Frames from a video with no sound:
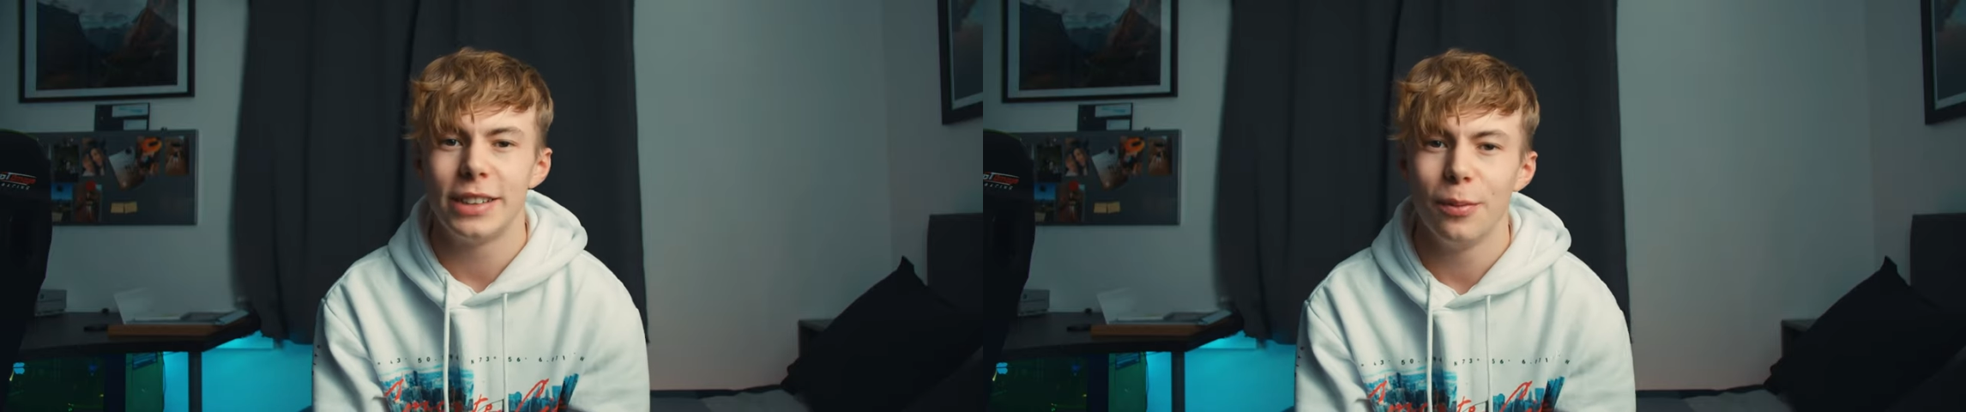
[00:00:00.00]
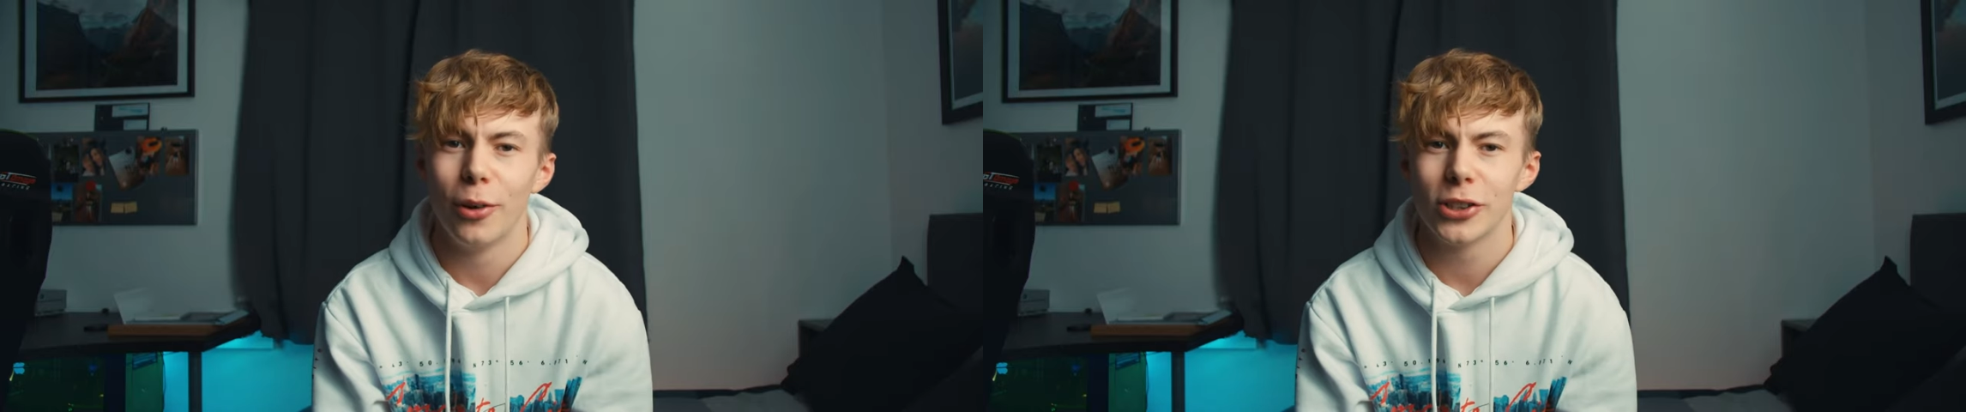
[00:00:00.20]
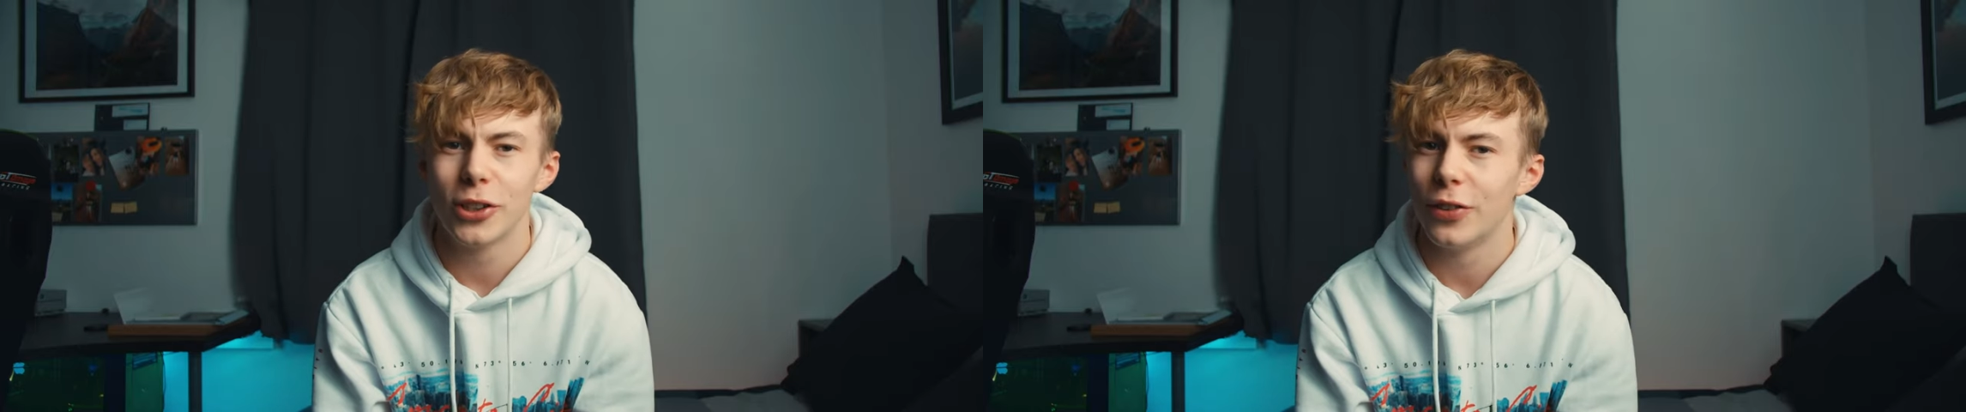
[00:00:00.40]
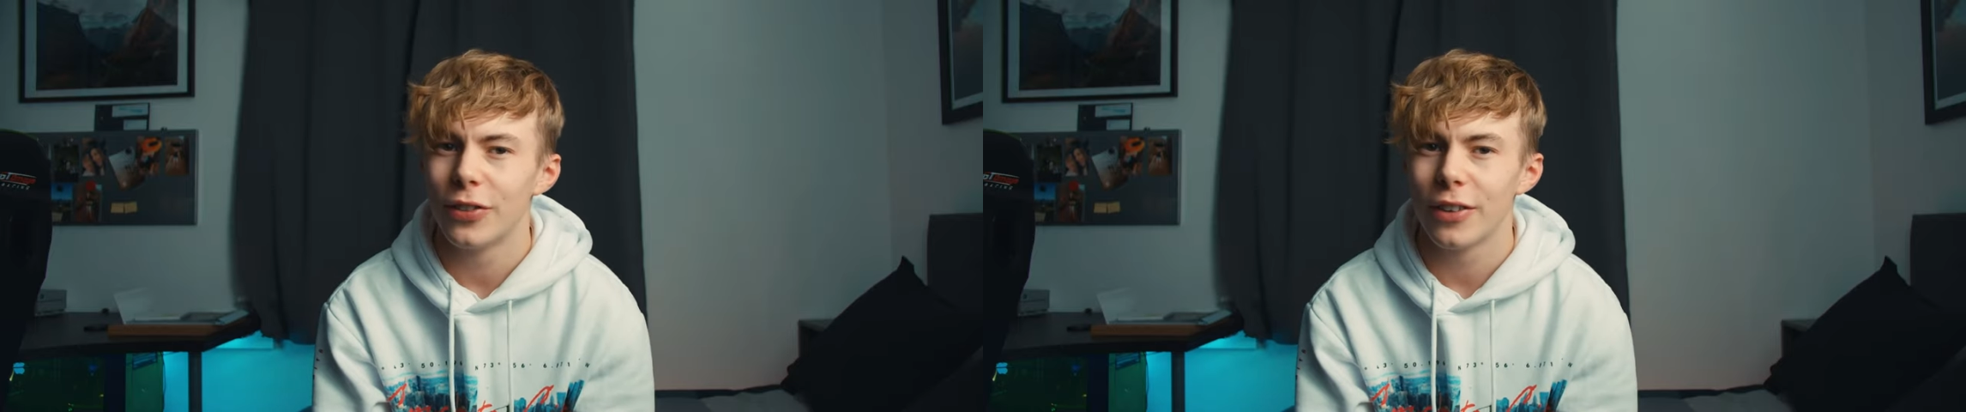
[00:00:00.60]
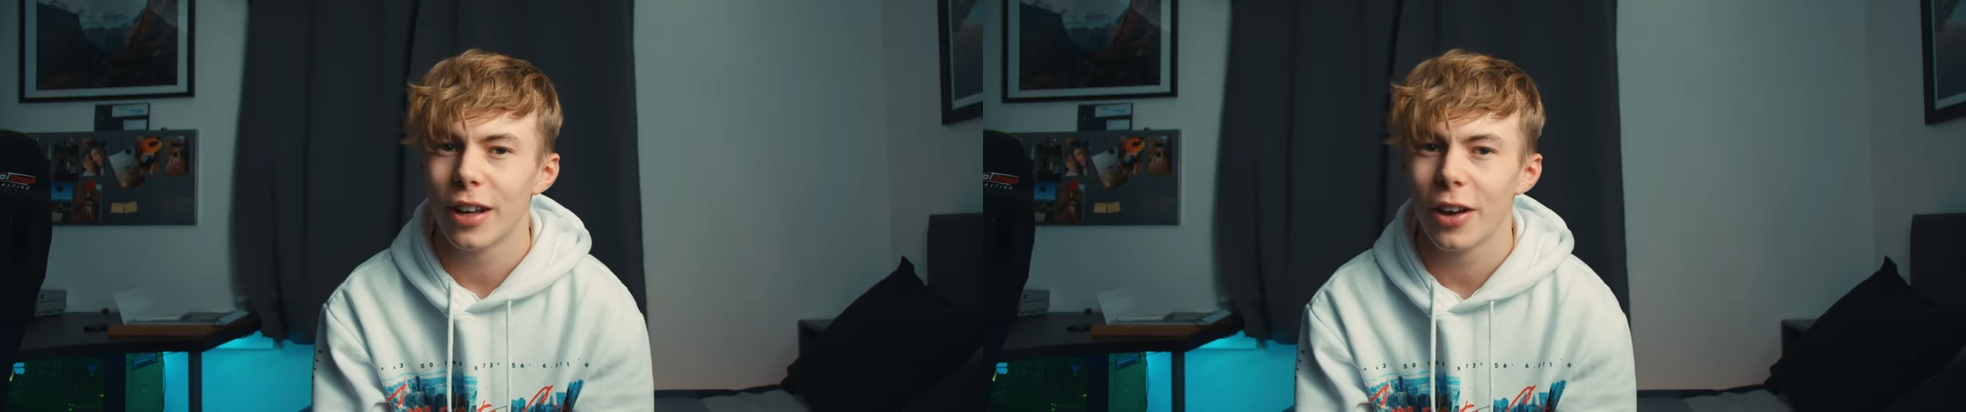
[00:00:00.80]
to see more
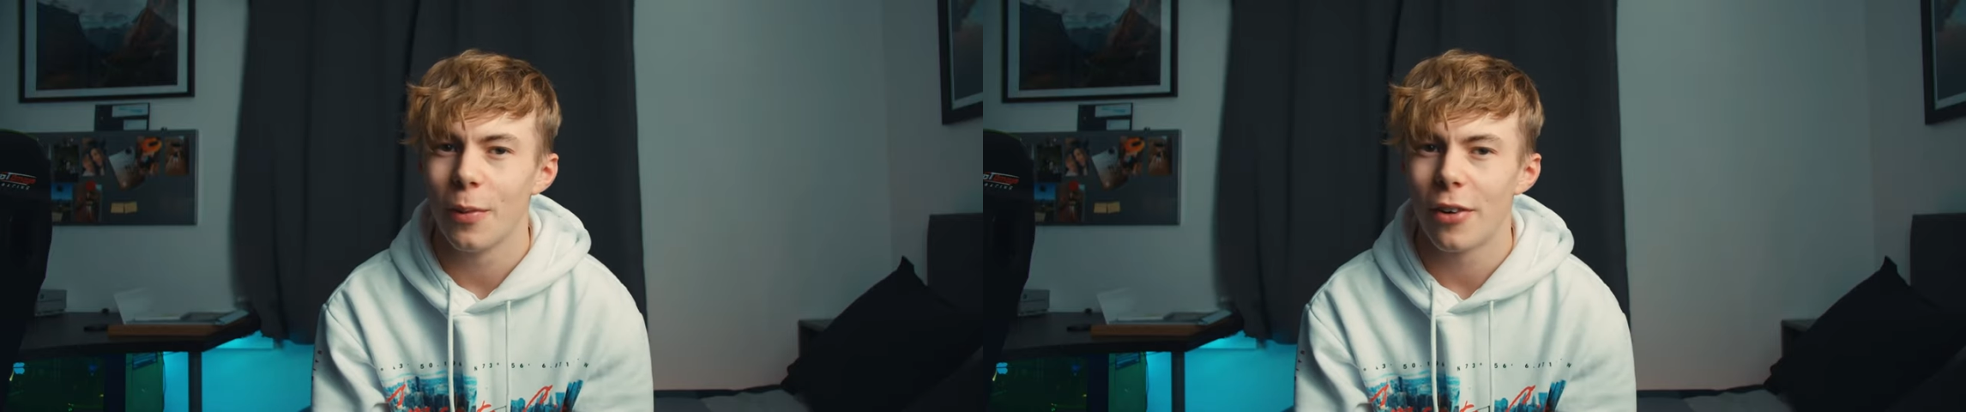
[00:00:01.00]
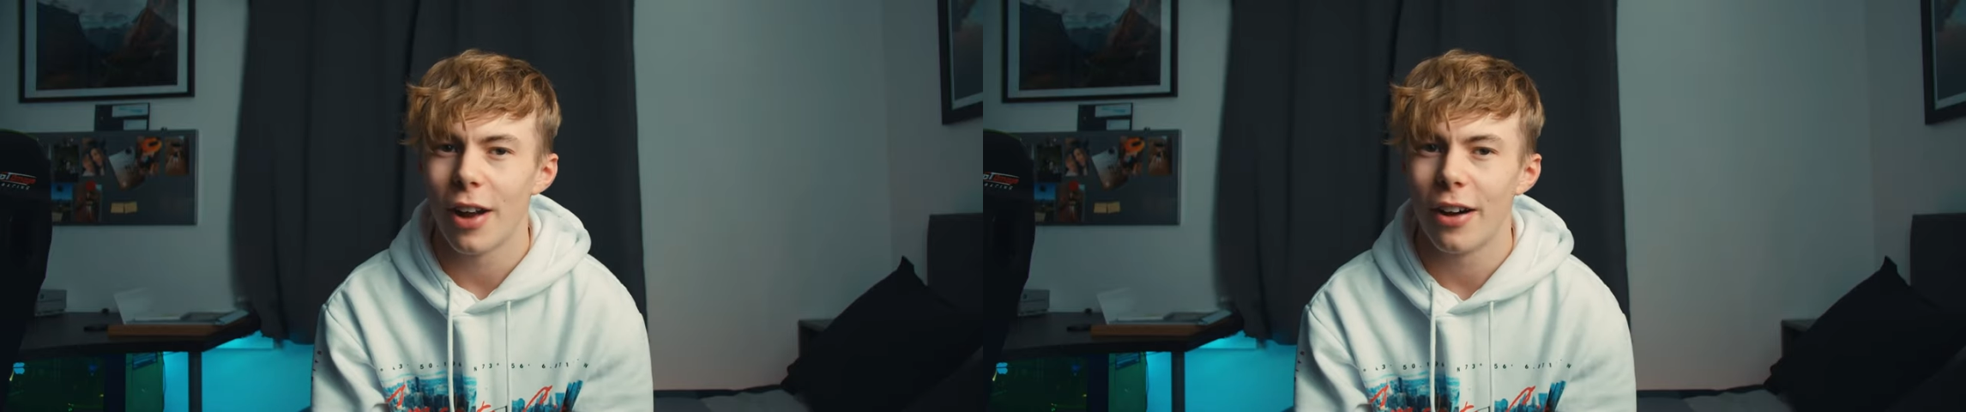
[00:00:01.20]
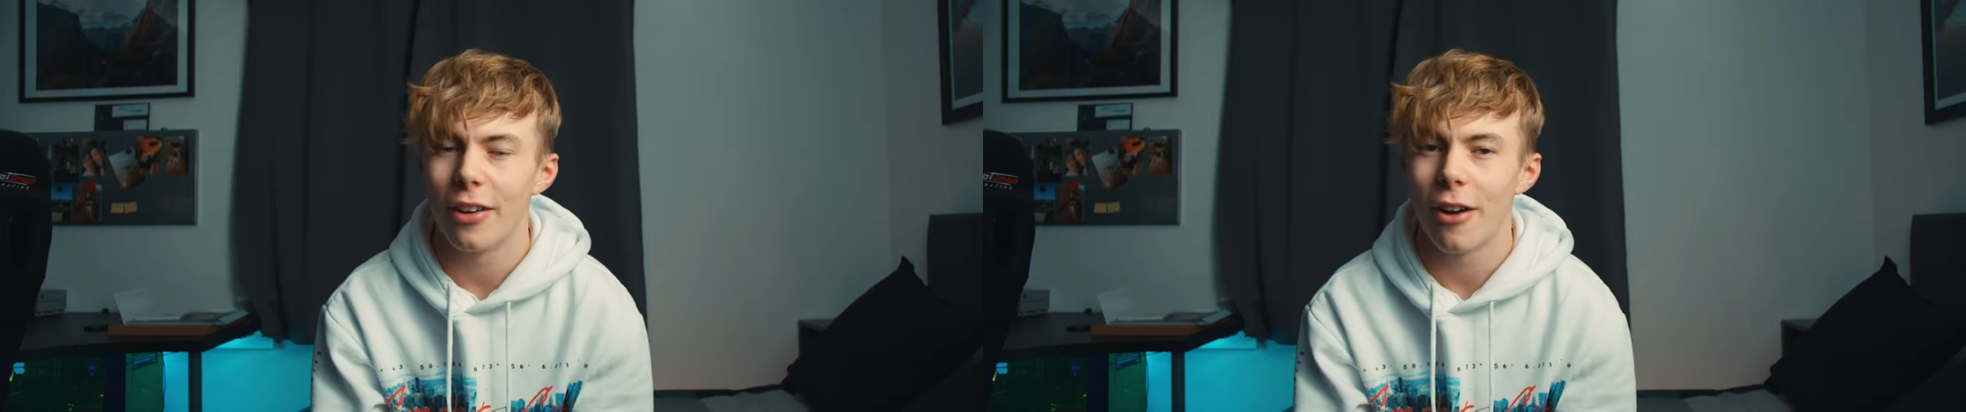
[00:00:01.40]
stuff coming out